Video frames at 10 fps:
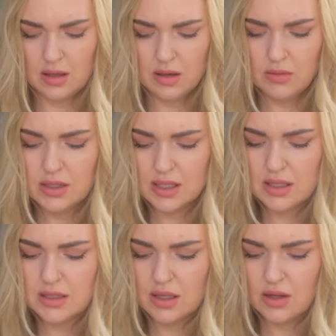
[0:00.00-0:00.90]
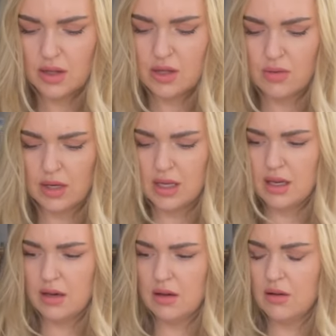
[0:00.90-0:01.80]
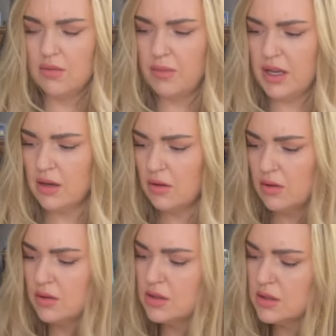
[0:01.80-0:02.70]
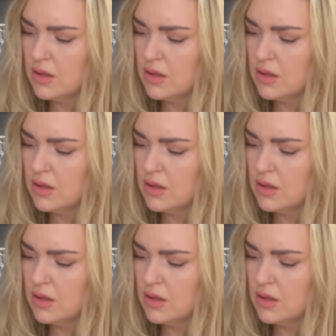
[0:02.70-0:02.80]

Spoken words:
What's this? Three of Pentacles.